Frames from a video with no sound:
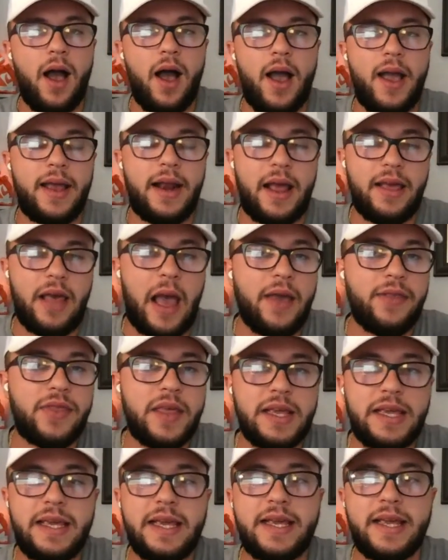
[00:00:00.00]
Uh, and I, I,
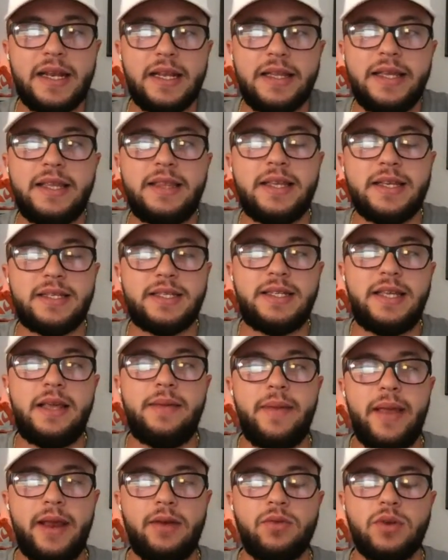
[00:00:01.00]
think he can lead this
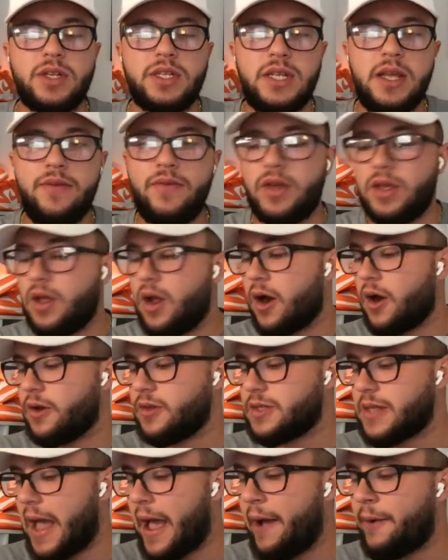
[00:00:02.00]
team in receiving
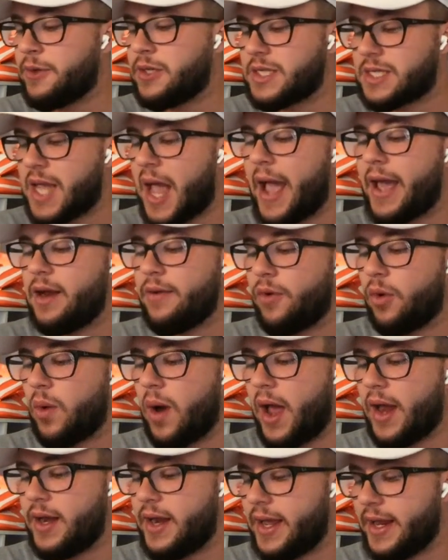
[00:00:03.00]
yards outside of
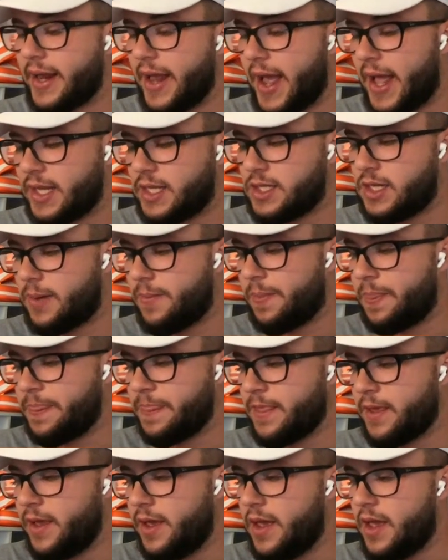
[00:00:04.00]
Oronde Gadsden.
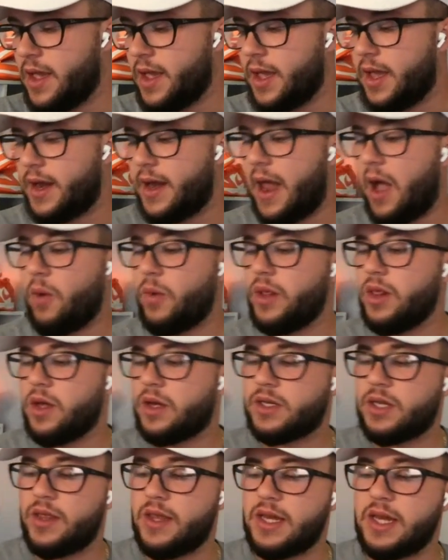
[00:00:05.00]
Now we
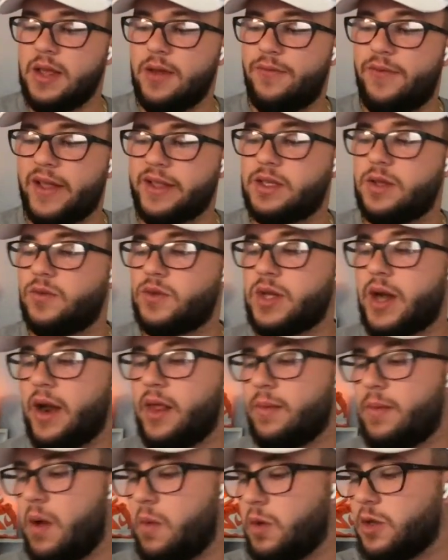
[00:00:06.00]
look to the defensive
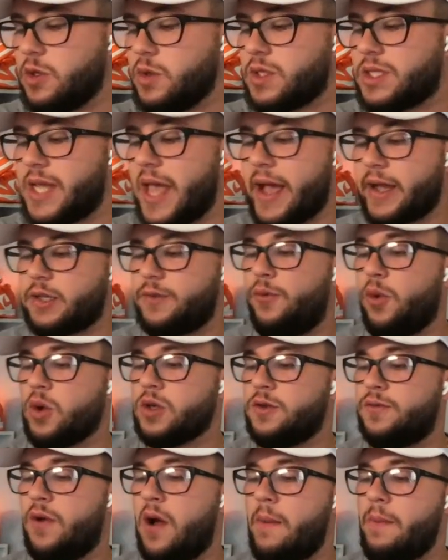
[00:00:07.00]
side of the ball. We'll do sacks,
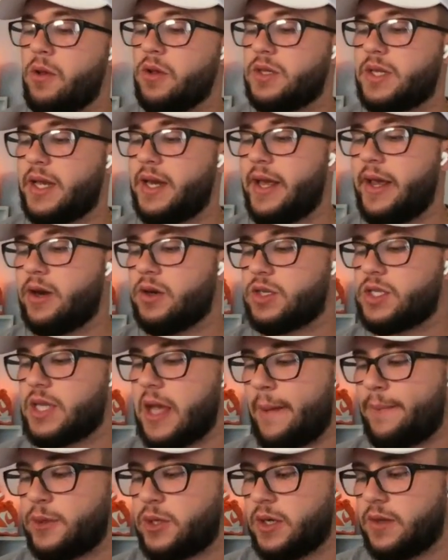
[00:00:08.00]
forced fumbles, and
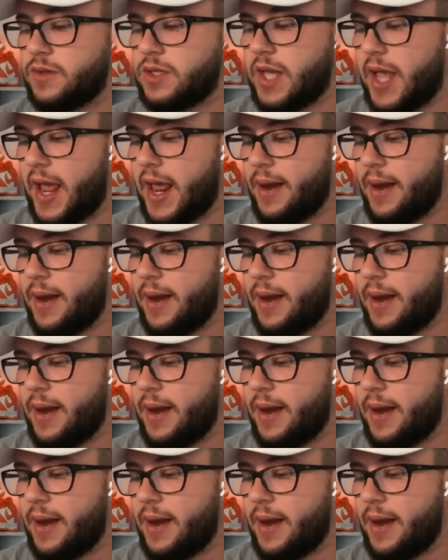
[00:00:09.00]
interceptions.